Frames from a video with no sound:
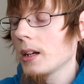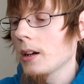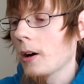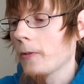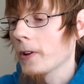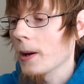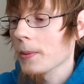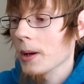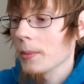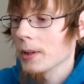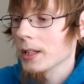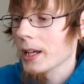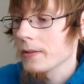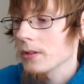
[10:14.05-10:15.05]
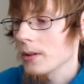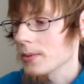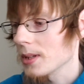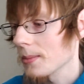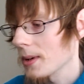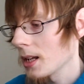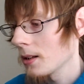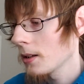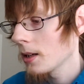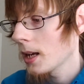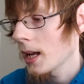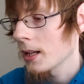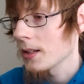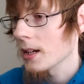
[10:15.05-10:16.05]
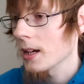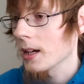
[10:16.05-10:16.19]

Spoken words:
hopefully upcoming live streams. And